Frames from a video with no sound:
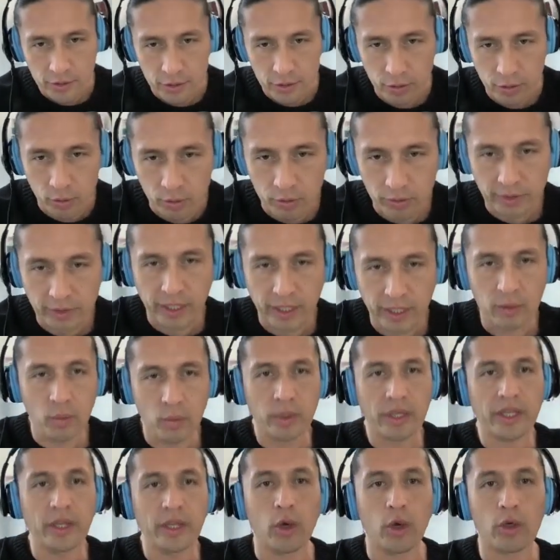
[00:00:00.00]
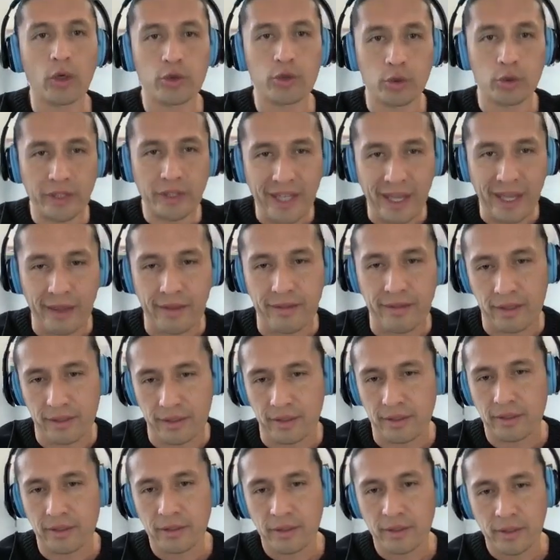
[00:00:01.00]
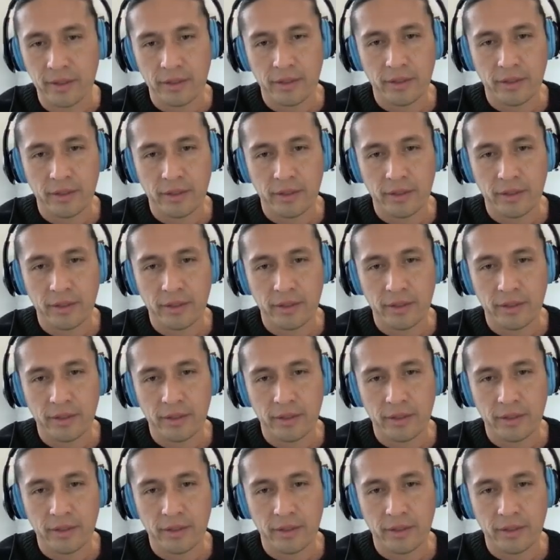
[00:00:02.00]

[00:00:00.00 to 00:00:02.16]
So can we all together,